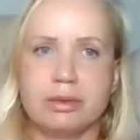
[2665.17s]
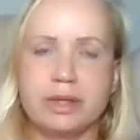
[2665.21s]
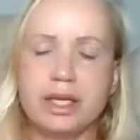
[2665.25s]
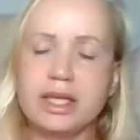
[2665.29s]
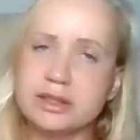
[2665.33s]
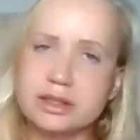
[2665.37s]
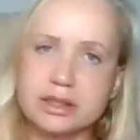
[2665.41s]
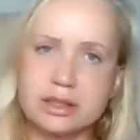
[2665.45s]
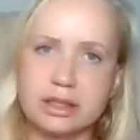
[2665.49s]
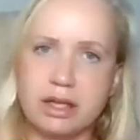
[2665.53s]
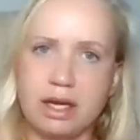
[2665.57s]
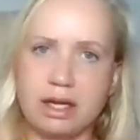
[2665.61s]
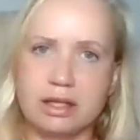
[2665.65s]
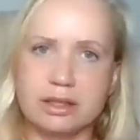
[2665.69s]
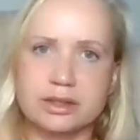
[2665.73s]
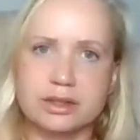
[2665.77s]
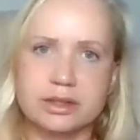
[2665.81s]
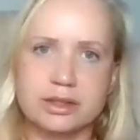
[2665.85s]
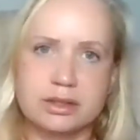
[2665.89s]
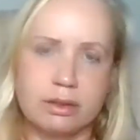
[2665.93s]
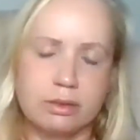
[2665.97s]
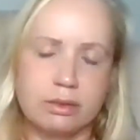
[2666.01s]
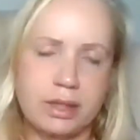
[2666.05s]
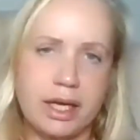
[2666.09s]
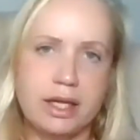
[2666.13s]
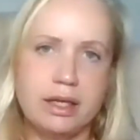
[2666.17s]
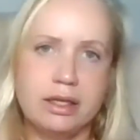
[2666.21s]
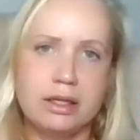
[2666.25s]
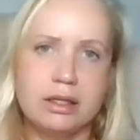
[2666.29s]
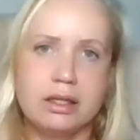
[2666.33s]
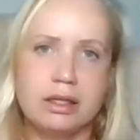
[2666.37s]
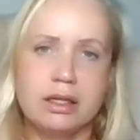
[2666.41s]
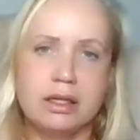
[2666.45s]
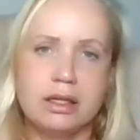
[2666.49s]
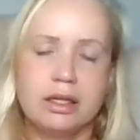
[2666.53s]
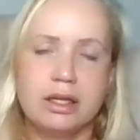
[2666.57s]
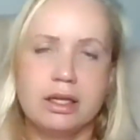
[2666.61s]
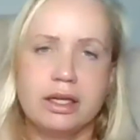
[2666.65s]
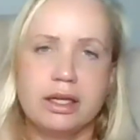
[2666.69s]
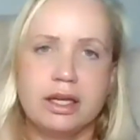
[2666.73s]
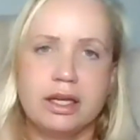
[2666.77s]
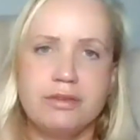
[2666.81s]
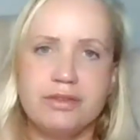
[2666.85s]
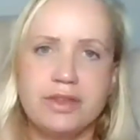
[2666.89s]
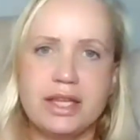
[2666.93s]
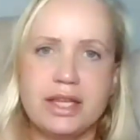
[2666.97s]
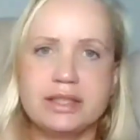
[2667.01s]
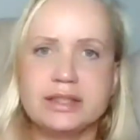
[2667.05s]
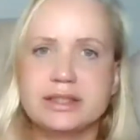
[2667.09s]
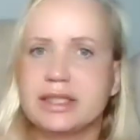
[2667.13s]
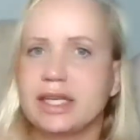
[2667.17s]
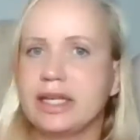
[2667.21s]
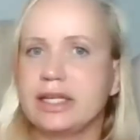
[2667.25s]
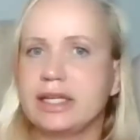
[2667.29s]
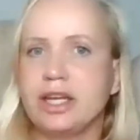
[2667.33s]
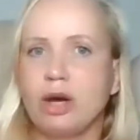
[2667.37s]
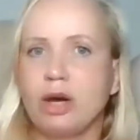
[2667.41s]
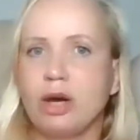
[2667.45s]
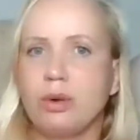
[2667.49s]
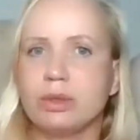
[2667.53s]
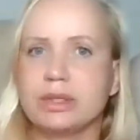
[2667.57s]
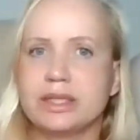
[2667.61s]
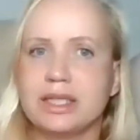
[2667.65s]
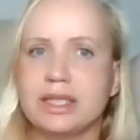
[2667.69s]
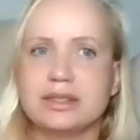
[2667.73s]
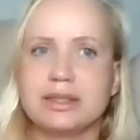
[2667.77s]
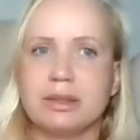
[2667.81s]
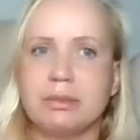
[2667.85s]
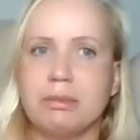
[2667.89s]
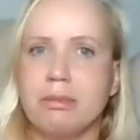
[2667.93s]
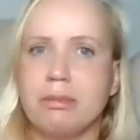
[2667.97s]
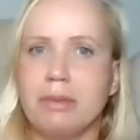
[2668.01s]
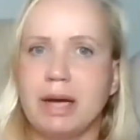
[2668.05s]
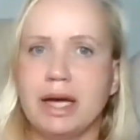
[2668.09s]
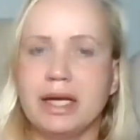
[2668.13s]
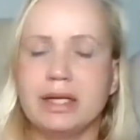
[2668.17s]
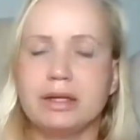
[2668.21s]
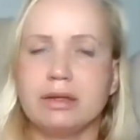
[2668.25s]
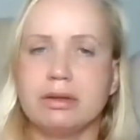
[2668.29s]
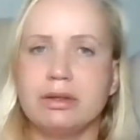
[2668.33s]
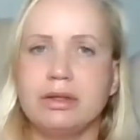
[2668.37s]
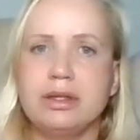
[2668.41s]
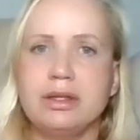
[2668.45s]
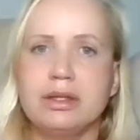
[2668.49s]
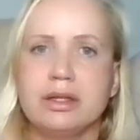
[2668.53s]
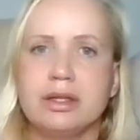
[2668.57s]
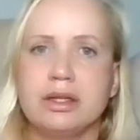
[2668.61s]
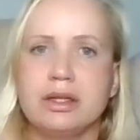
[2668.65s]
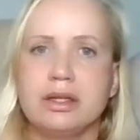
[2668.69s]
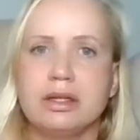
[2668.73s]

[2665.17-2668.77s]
It's not, okay? If they say no, it doesn't matter.